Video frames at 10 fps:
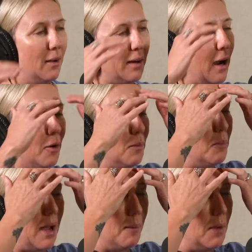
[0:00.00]
Can't
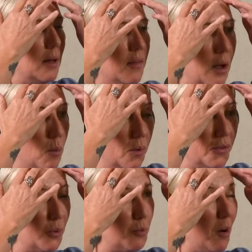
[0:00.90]
remember how many there
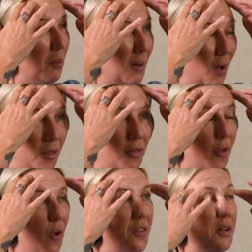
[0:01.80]
was. It was probably like
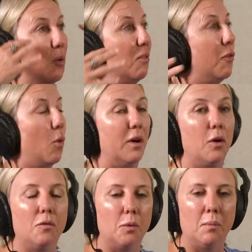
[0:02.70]
30 or 40
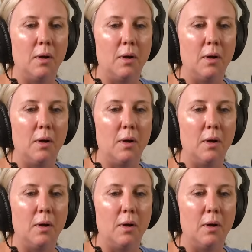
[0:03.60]
of them.